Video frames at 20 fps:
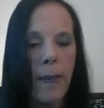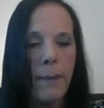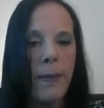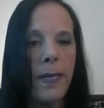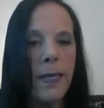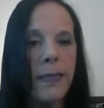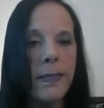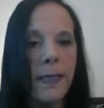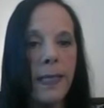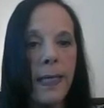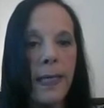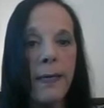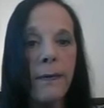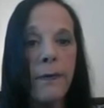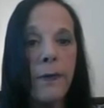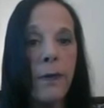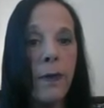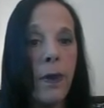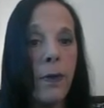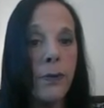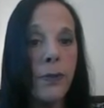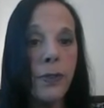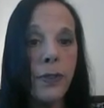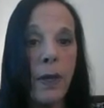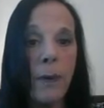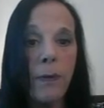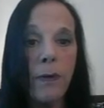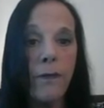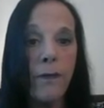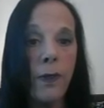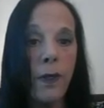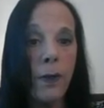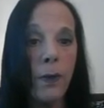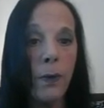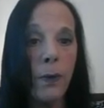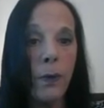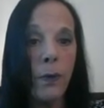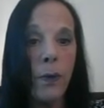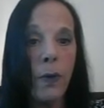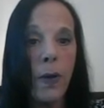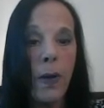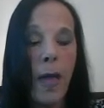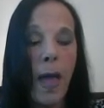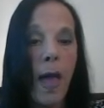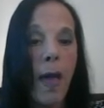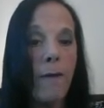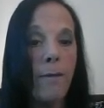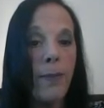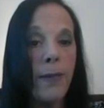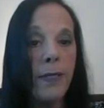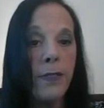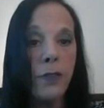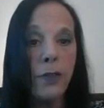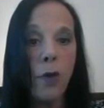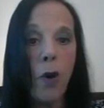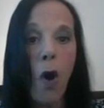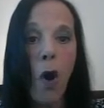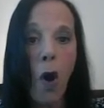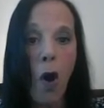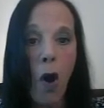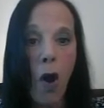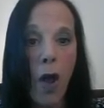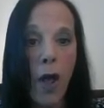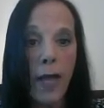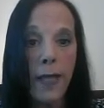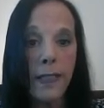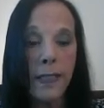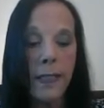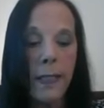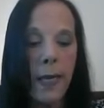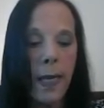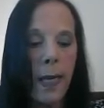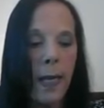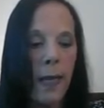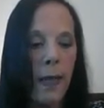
Because even though some of you have been taught